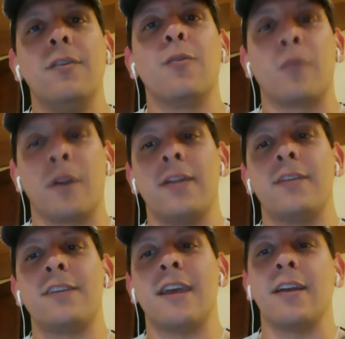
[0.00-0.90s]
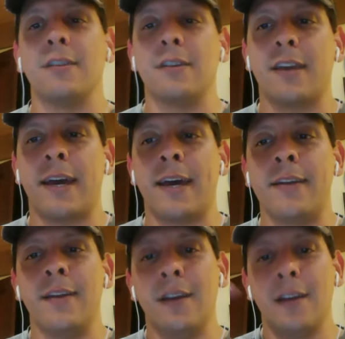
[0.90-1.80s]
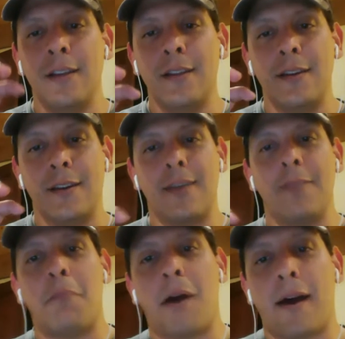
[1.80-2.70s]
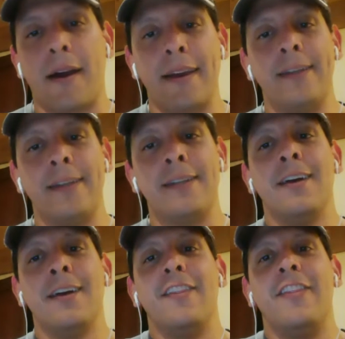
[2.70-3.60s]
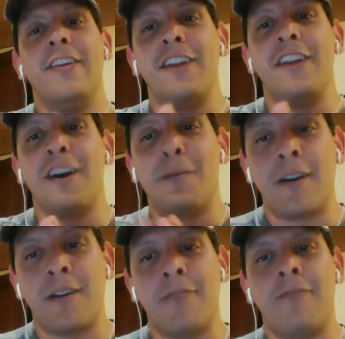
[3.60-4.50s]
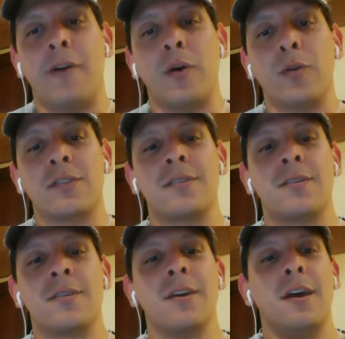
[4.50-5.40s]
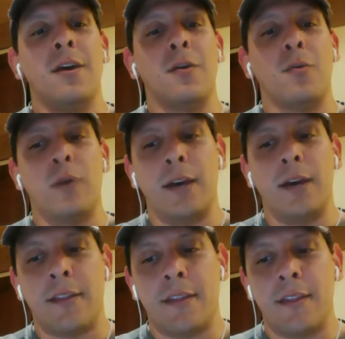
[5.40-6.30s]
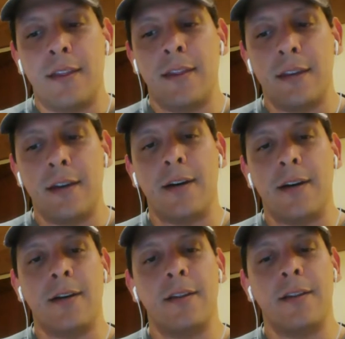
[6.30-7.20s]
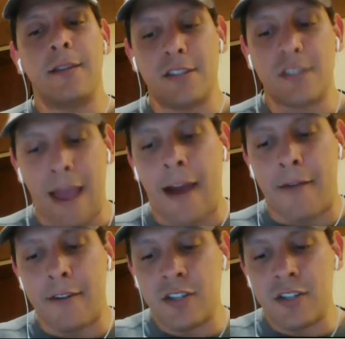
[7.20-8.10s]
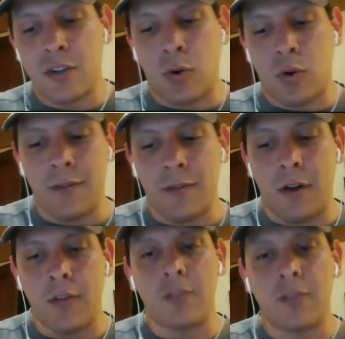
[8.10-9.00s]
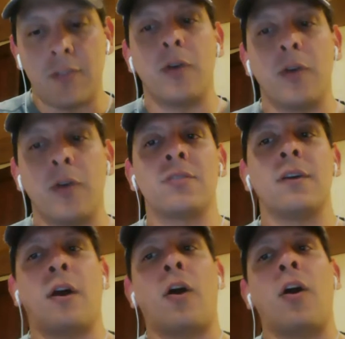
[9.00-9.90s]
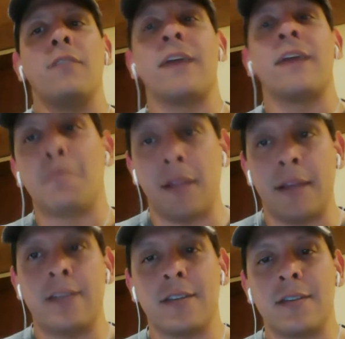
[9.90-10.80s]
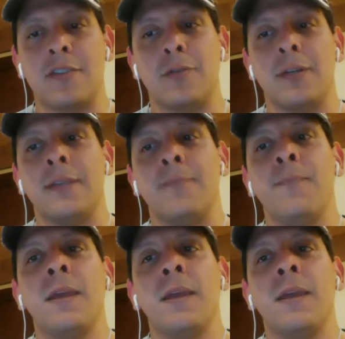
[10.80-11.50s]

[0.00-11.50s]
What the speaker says: We're going to take a look at the number of votes with the average score of all those votes. All of that plays into it.